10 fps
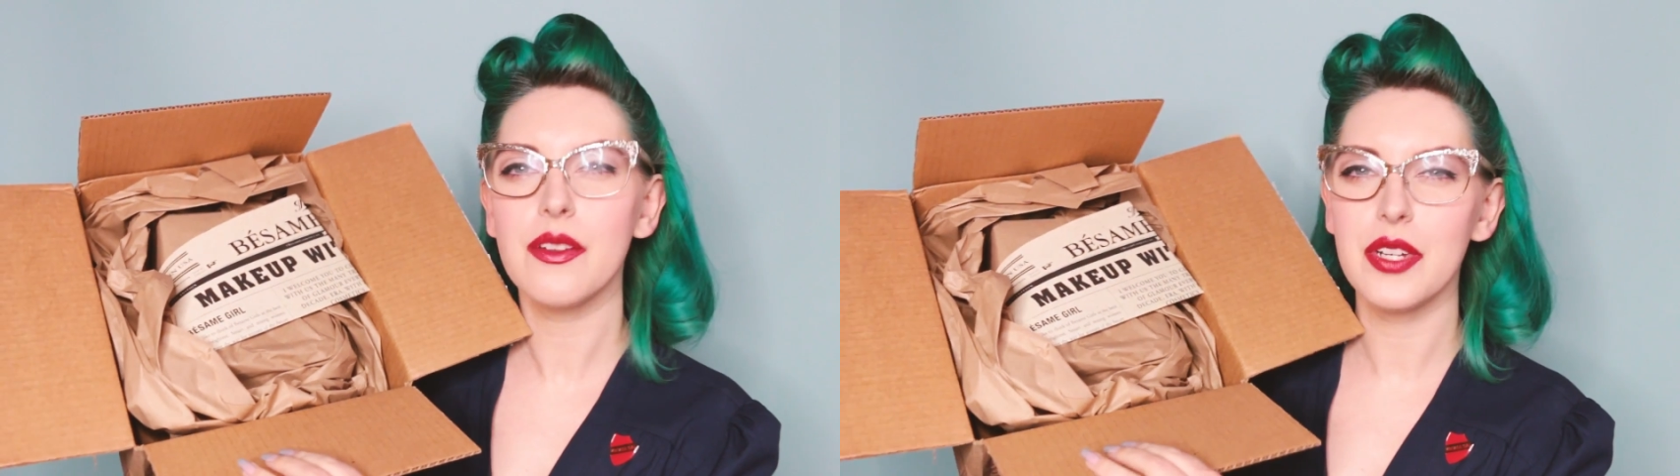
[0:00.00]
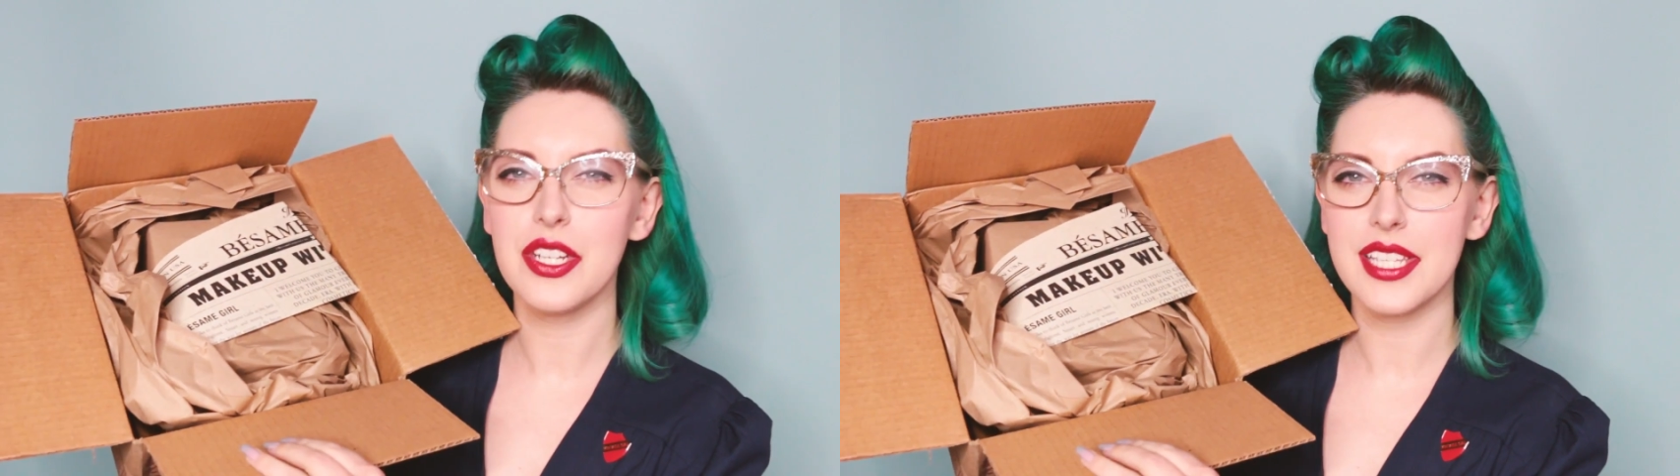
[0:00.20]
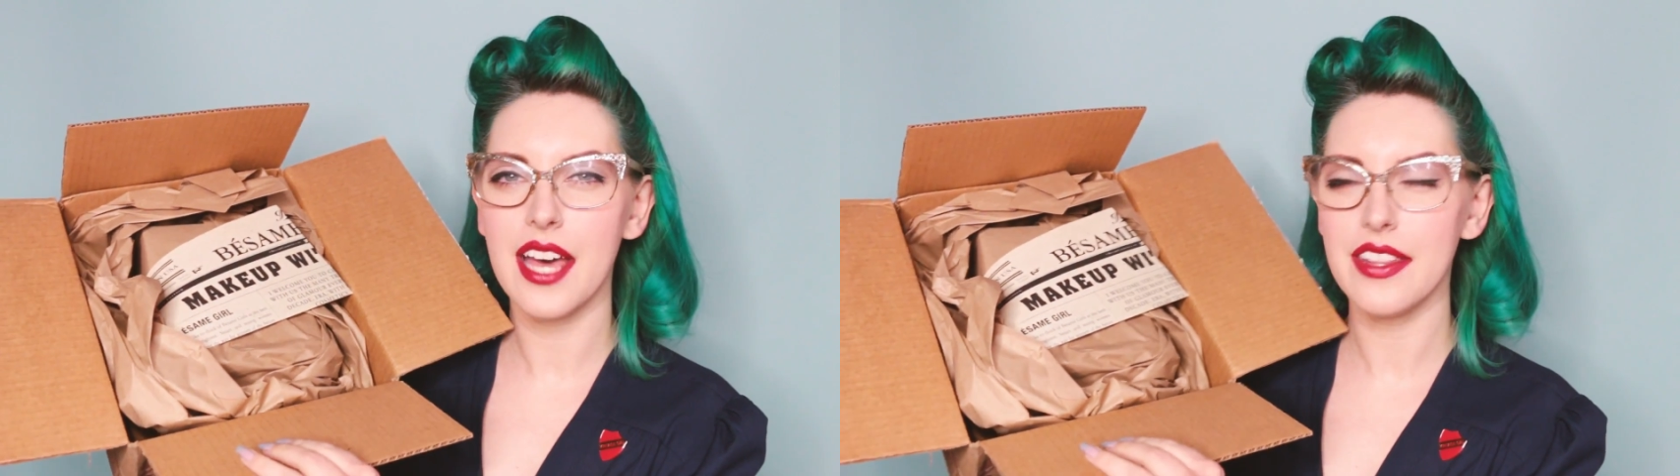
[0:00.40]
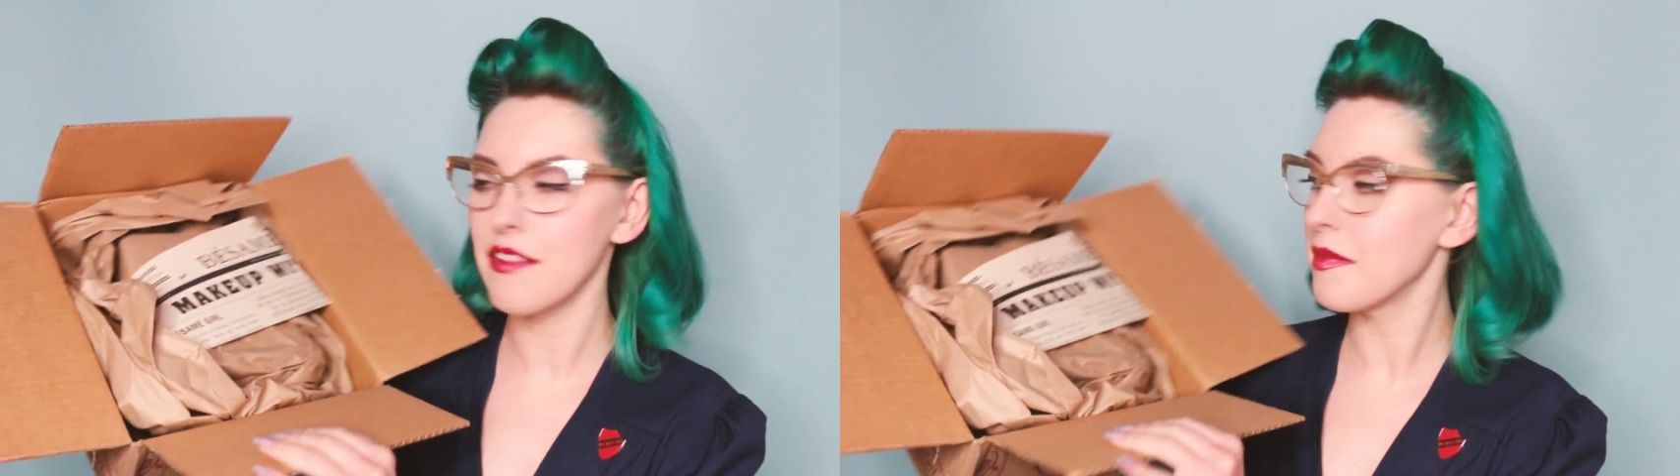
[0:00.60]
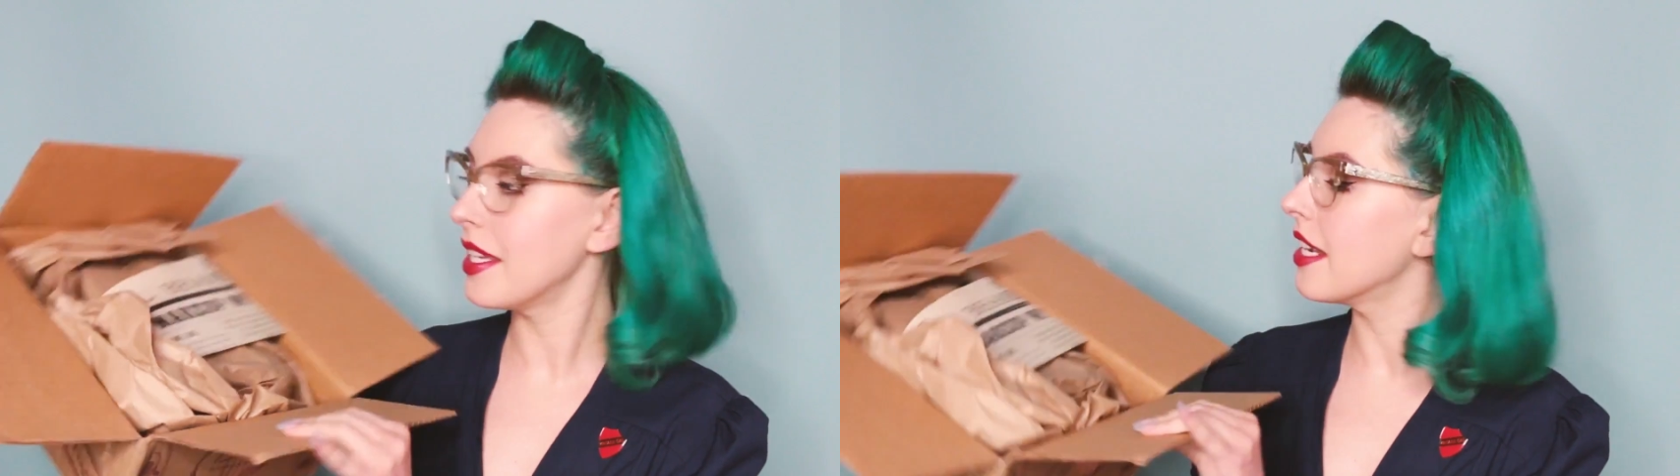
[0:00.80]
which is how
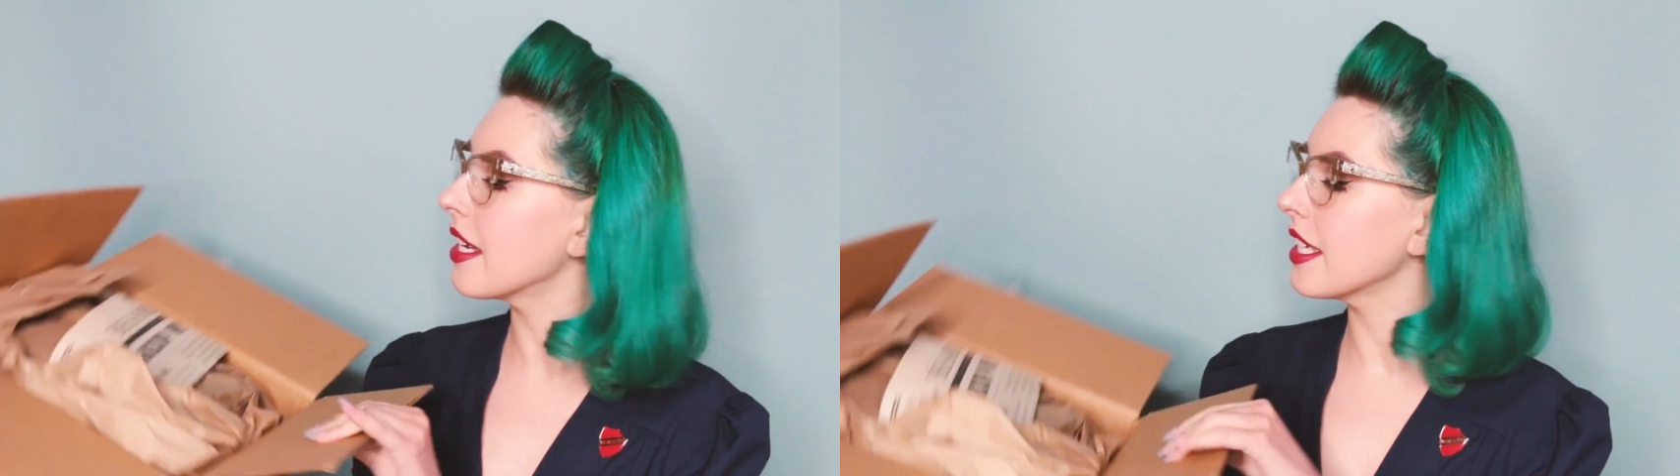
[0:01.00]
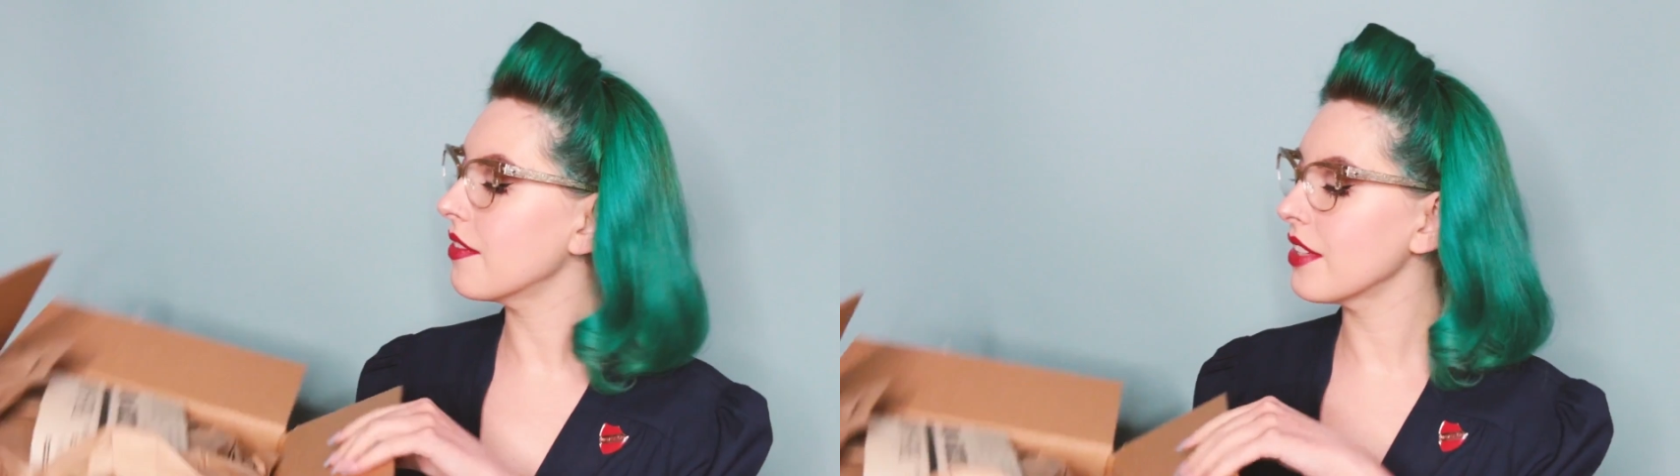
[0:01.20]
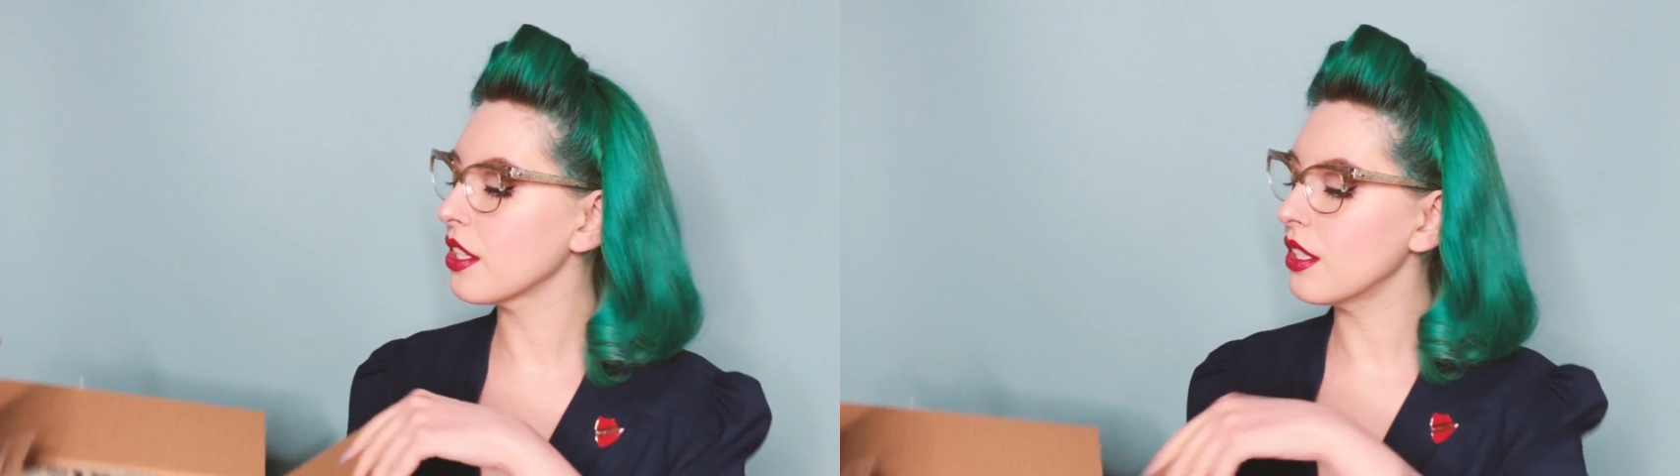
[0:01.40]
they've been giving